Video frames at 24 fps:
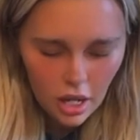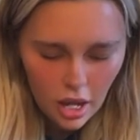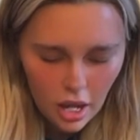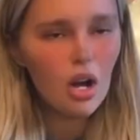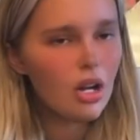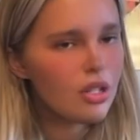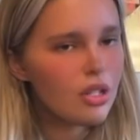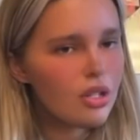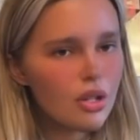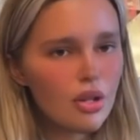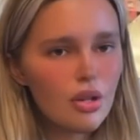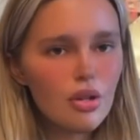
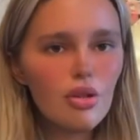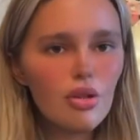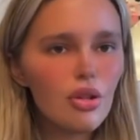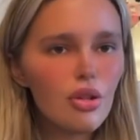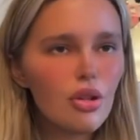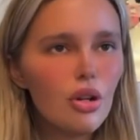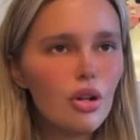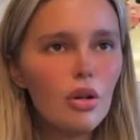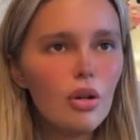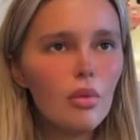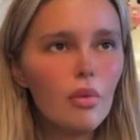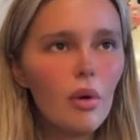Not too
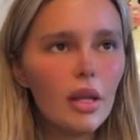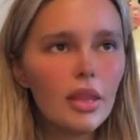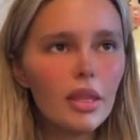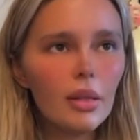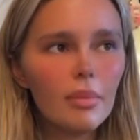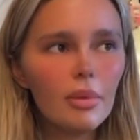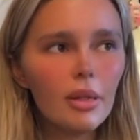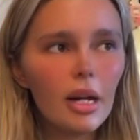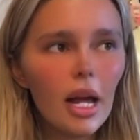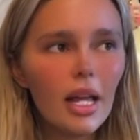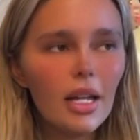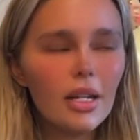sure what
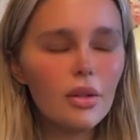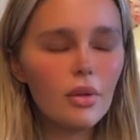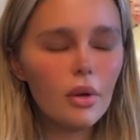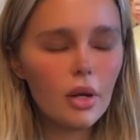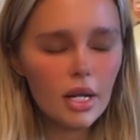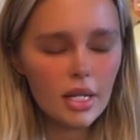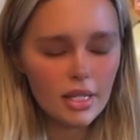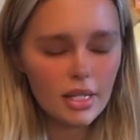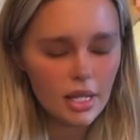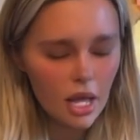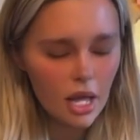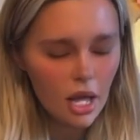the brand
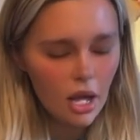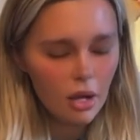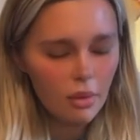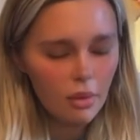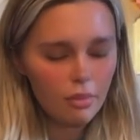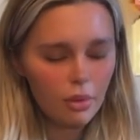was.